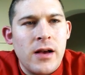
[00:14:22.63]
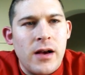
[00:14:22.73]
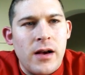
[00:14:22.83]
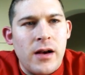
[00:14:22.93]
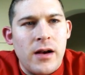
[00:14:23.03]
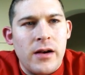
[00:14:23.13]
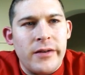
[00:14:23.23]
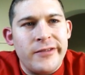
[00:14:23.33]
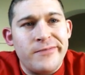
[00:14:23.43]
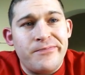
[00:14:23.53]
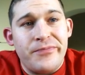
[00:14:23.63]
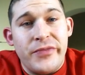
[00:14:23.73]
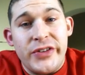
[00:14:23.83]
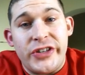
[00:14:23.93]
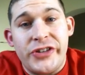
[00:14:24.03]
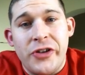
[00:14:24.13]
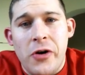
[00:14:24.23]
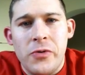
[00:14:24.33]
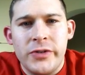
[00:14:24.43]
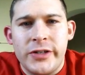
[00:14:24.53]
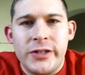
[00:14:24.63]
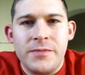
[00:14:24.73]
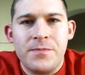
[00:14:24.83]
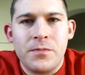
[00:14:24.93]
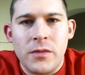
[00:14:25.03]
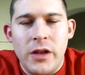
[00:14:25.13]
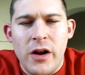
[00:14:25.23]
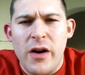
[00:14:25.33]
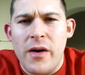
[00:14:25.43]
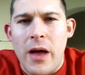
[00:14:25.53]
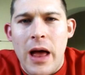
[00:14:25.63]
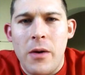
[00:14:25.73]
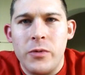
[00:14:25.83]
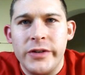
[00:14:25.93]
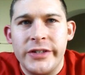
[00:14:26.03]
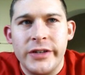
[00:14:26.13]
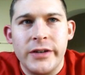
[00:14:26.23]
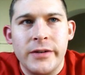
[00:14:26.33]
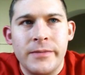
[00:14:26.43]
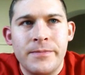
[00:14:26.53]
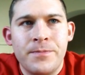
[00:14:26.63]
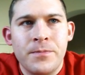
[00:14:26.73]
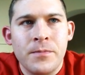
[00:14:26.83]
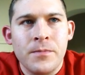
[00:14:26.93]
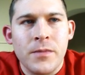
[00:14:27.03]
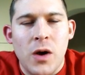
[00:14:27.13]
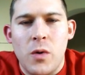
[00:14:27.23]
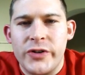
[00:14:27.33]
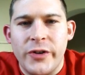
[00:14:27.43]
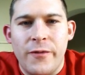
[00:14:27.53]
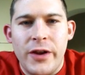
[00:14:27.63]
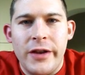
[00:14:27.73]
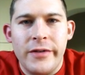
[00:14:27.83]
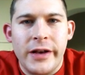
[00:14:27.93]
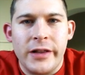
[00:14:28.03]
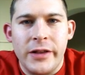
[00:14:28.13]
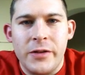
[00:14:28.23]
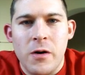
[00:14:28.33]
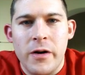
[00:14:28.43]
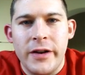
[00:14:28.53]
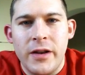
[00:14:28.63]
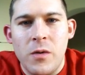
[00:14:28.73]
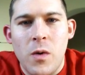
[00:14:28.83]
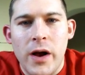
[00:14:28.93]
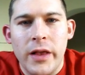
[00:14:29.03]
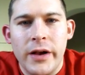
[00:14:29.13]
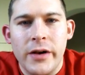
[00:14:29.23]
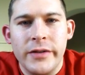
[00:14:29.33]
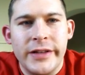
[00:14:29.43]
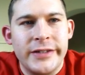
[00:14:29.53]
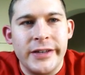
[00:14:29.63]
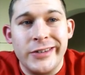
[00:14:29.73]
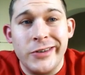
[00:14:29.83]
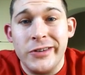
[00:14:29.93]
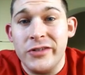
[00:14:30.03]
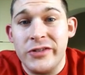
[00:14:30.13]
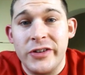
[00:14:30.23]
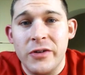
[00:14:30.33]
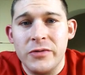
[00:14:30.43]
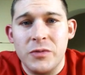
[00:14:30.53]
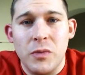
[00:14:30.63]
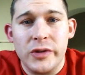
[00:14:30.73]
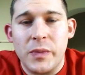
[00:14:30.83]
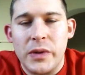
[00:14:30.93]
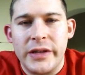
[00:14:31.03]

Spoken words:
Stones, I watched a video that Clint Darden did a while ago that says you can do stones multiple times per week.